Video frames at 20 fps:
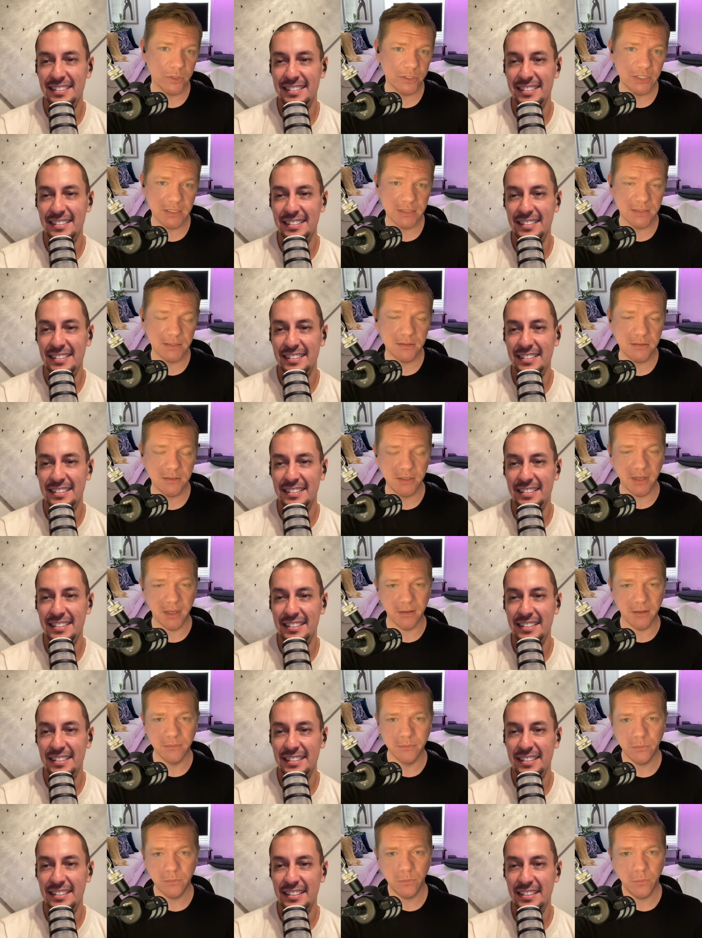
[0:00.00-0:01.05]
Speaker 1: just, you
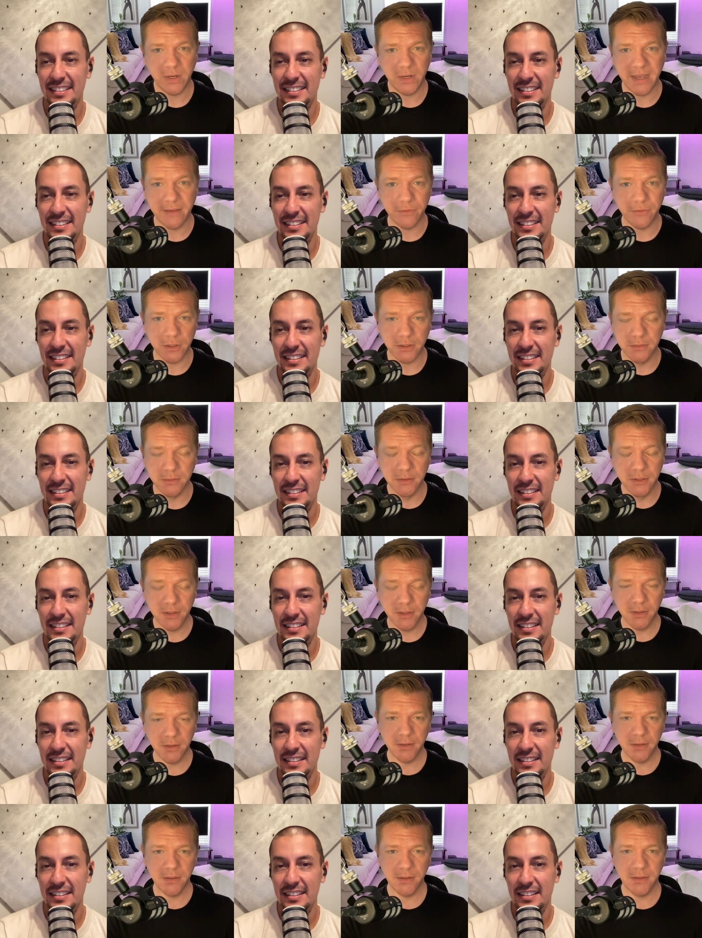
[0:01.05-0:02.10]
know, whatever,
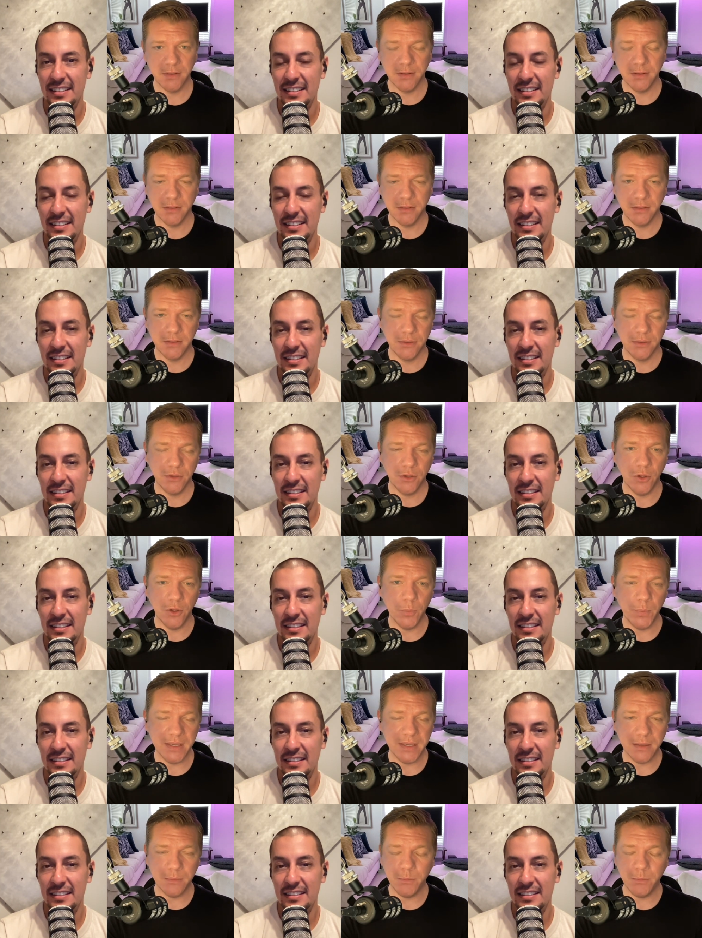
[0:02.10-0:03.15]

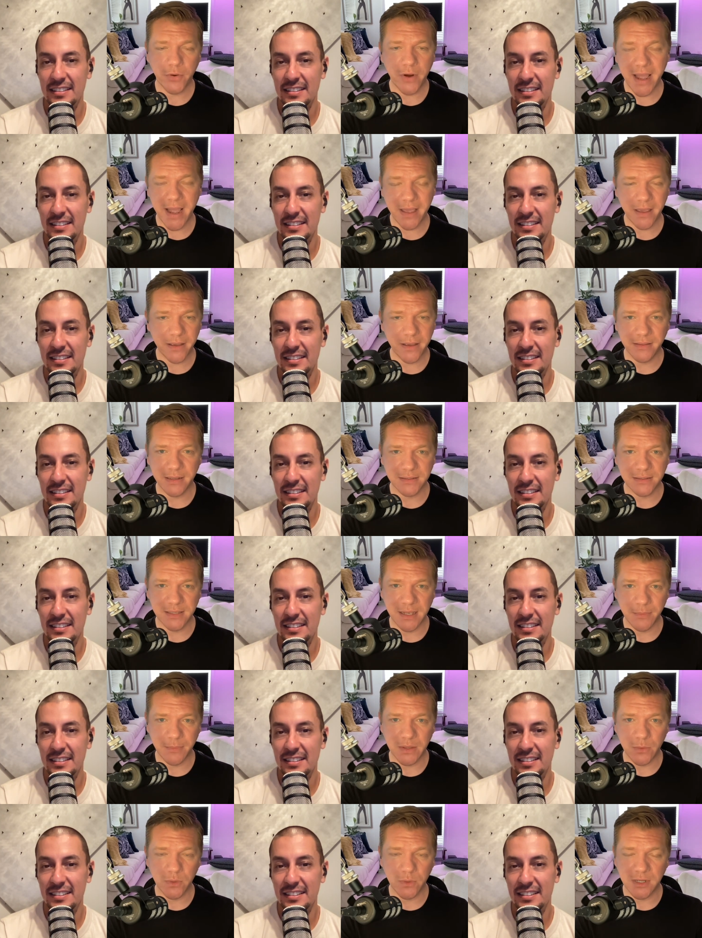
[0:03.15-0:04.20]
hoping and praying that
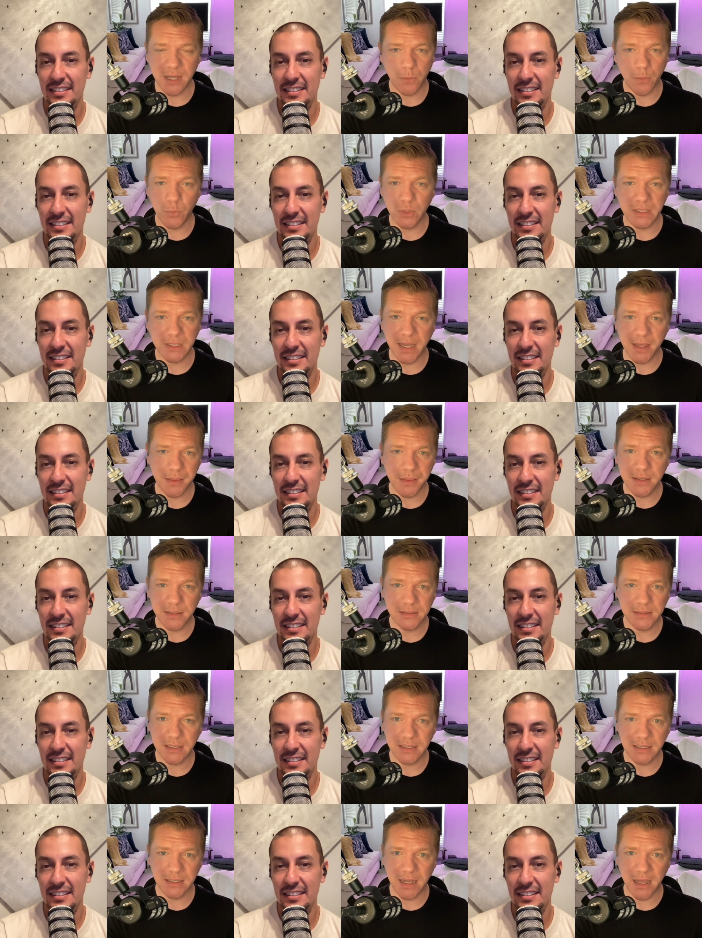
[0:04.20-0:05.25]
something will come when nothing is
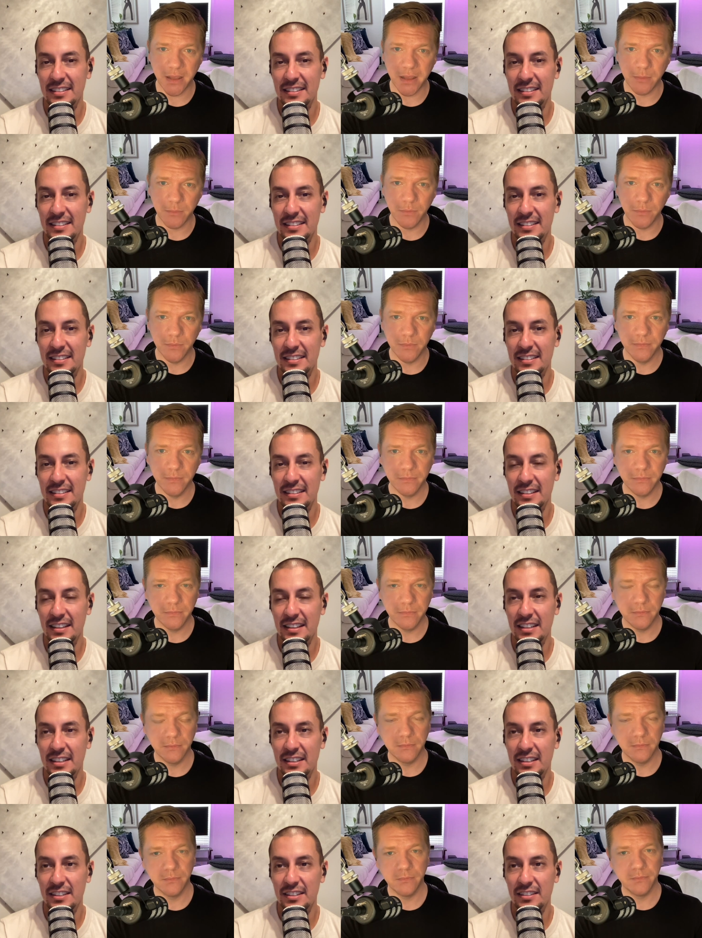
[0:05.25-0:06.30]
going to come.
Speaker 2: I
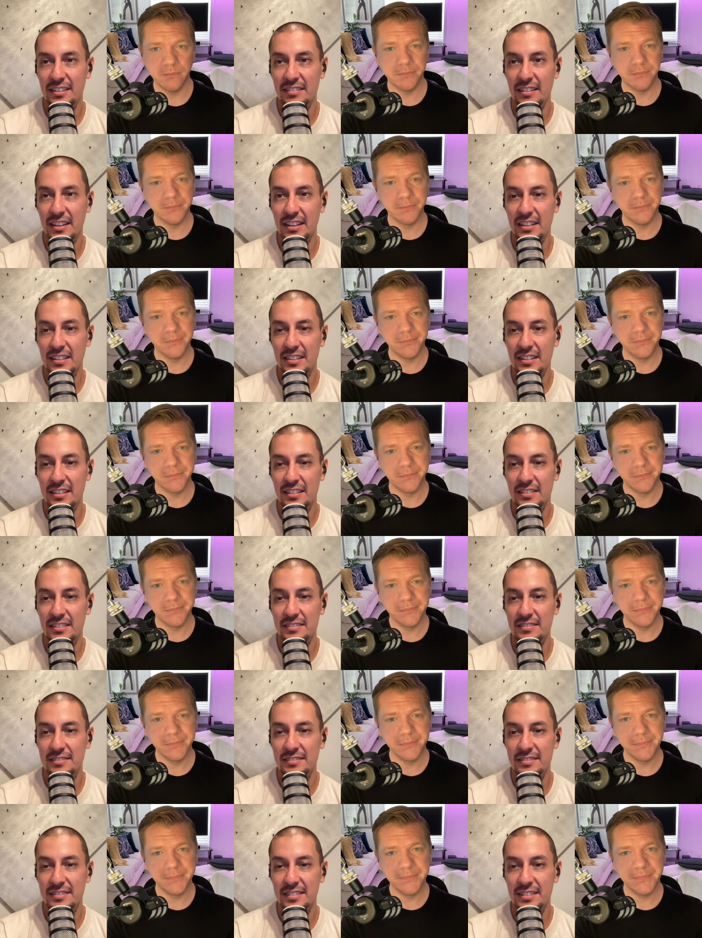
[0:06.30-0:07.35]
know. I don't know.
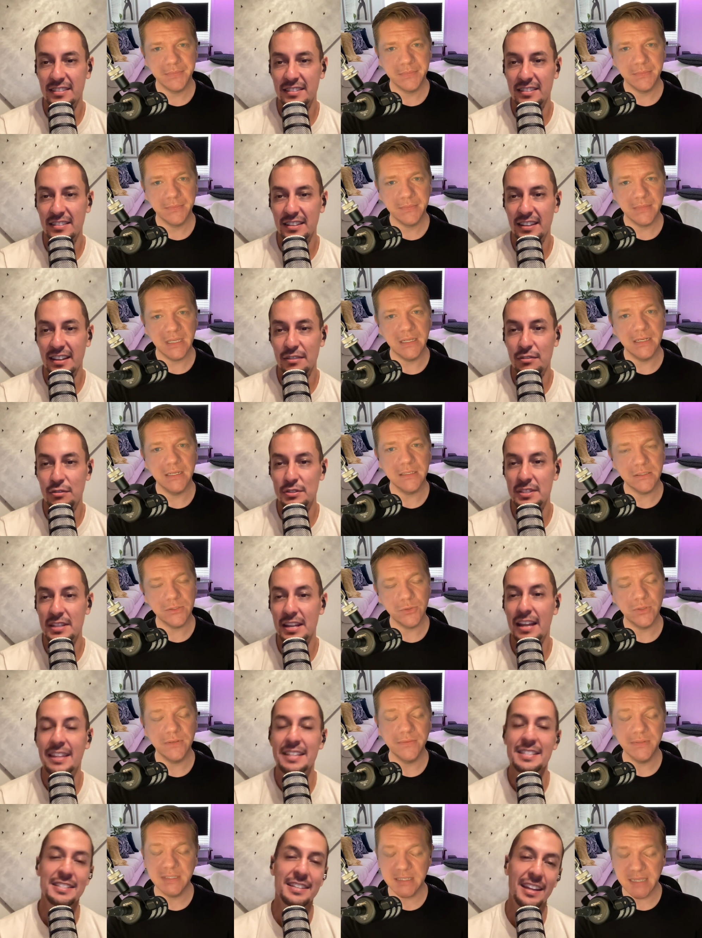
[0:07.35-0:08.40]
Speaker 1: It, it was
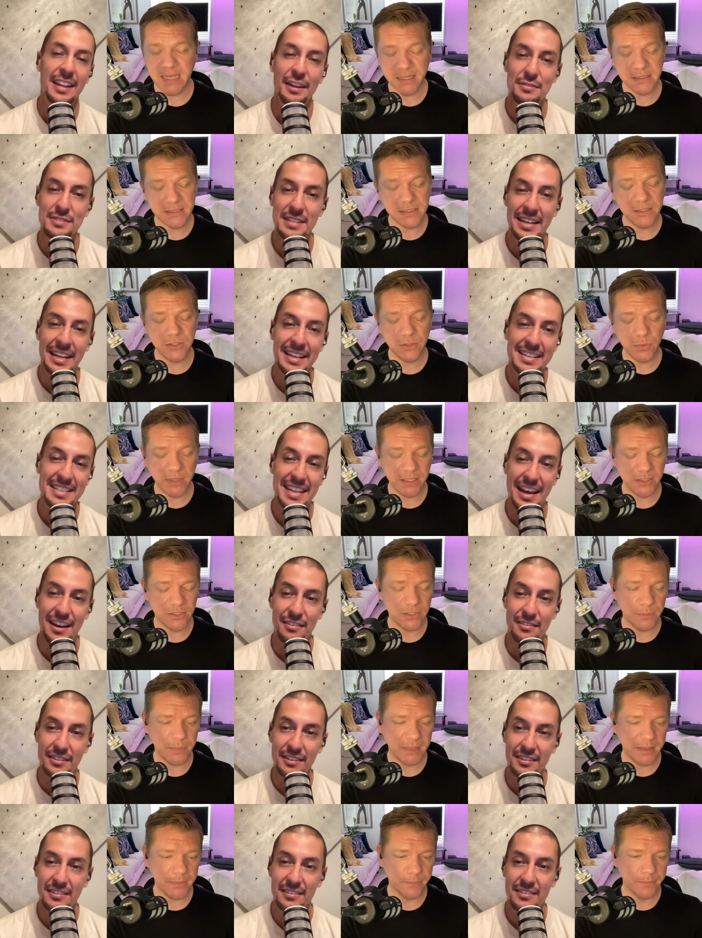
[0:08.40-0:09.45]
listen. It was a
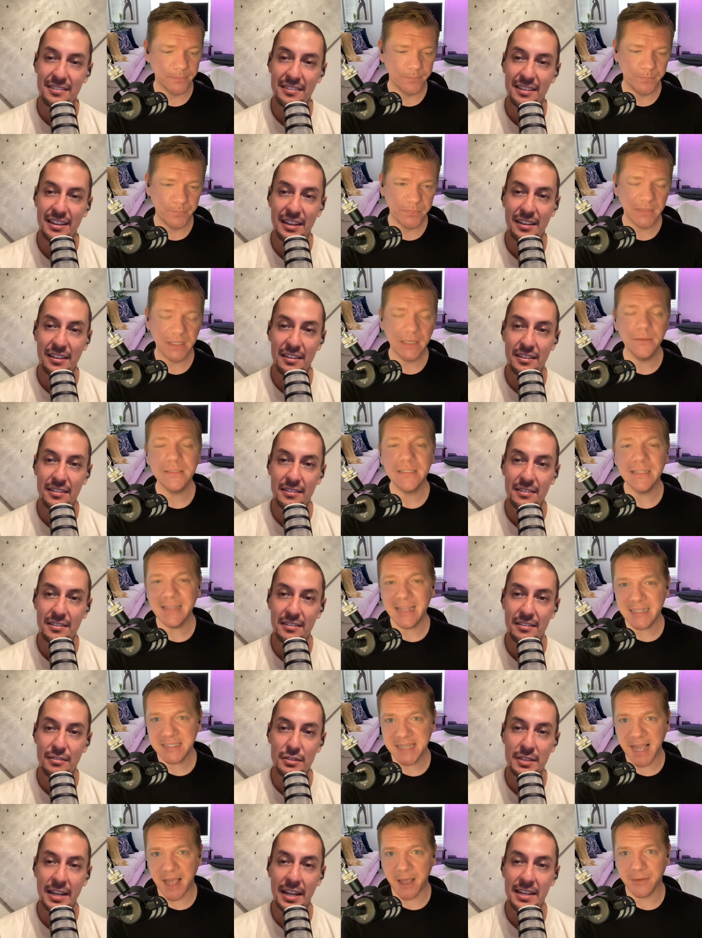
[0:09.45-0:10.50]
letdown. It was a
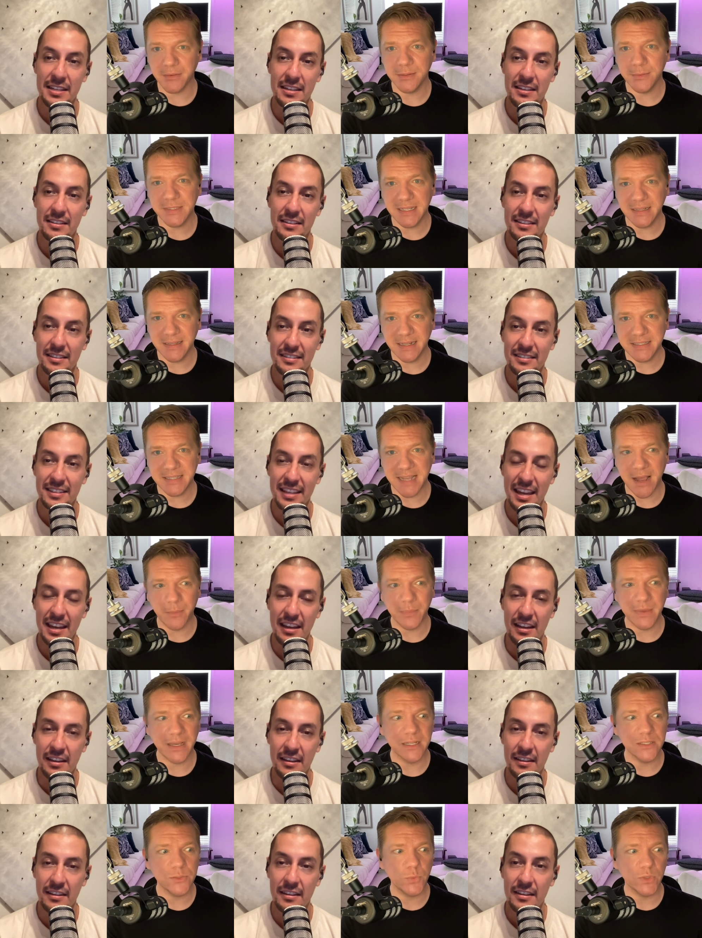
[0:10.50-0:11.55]
letdown. It was a letdown yeah.
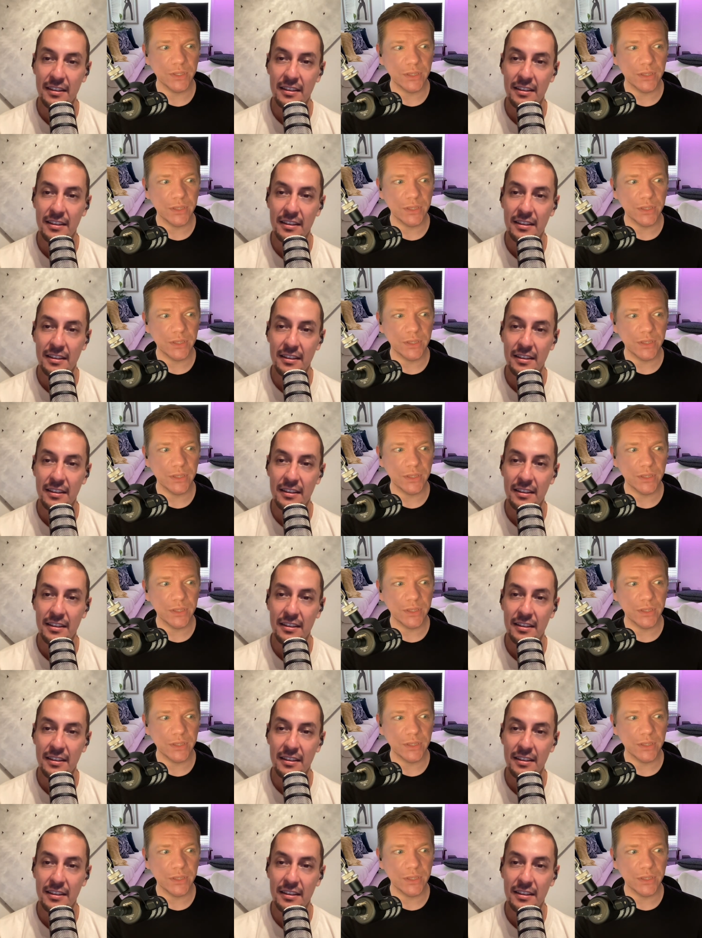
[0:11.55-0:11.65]
because we're